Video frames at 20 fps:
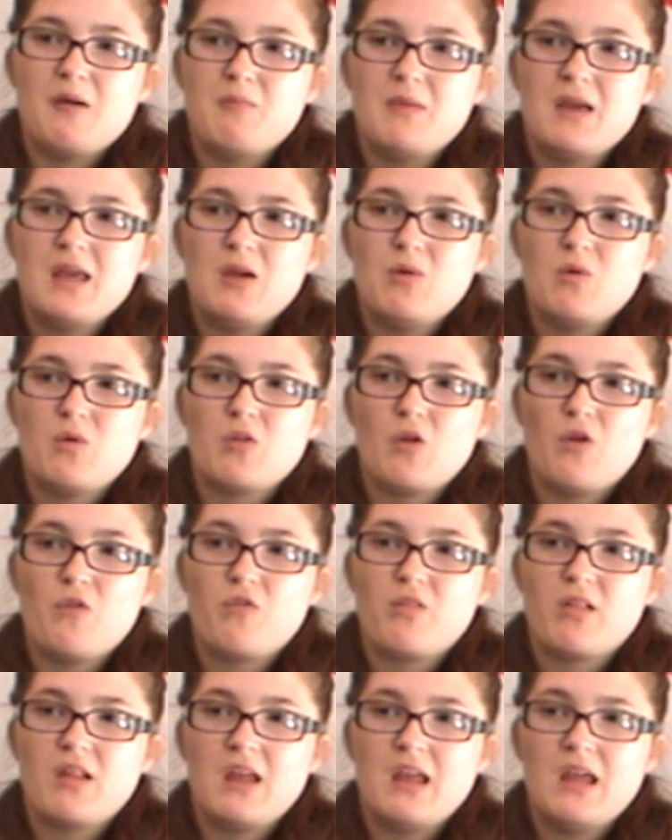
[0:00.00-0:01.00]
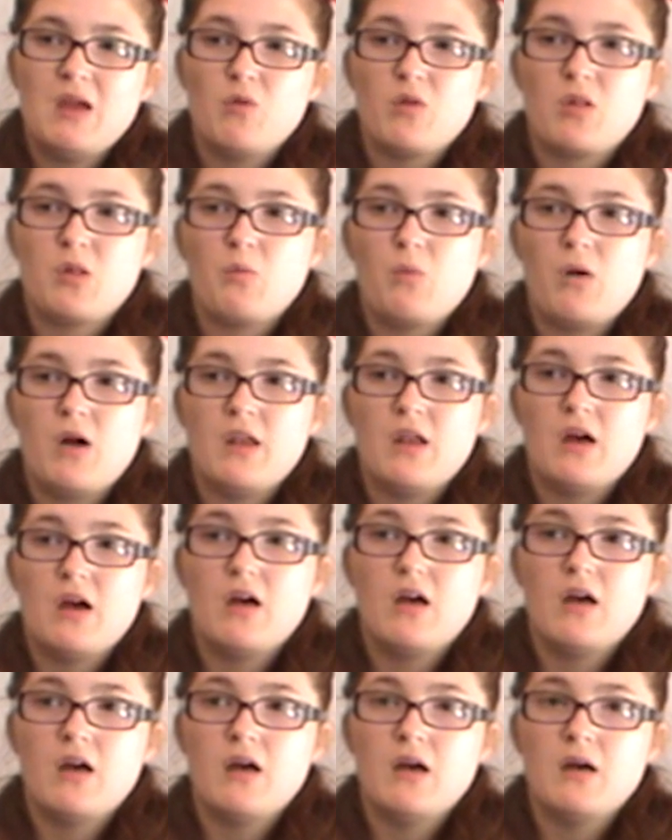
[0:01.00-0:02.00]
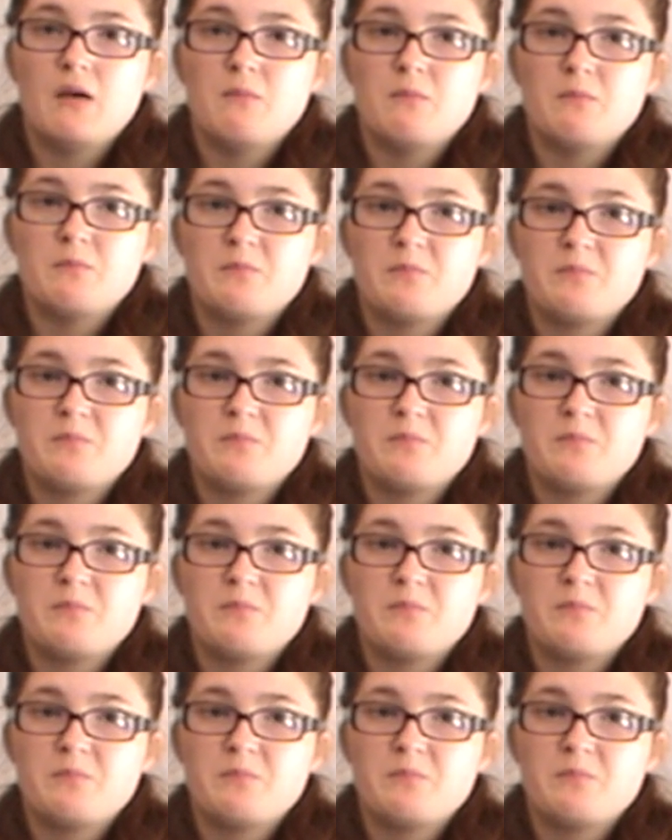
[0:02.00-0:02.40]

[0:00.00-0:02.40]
he was the one that